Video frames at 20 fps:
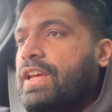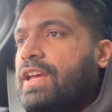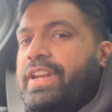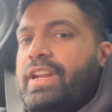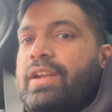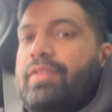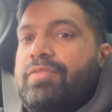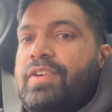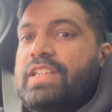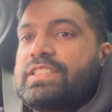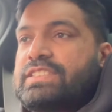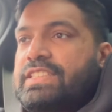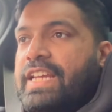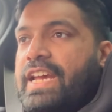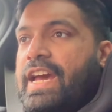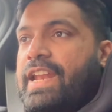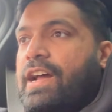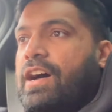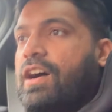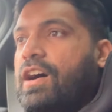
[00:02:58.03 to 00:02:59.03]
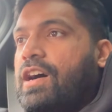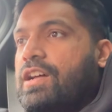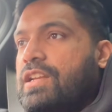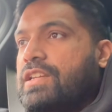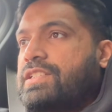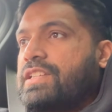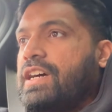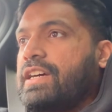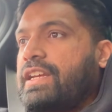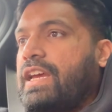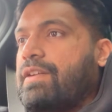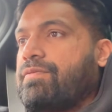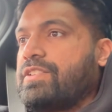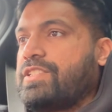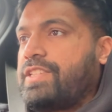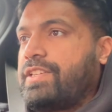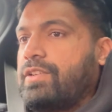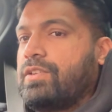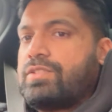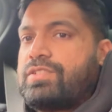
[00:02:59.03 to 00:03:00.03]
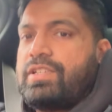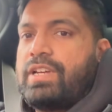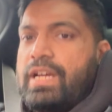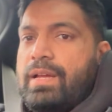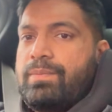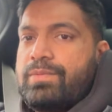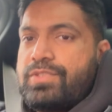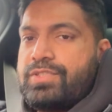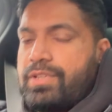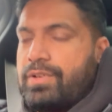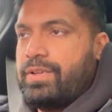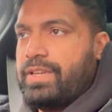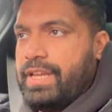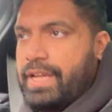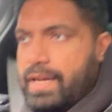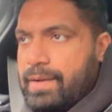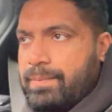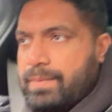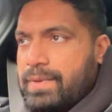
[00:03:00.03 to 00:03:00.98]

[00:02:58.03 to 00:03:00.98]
didn't fancy getting a heart attack every single time. So yeah,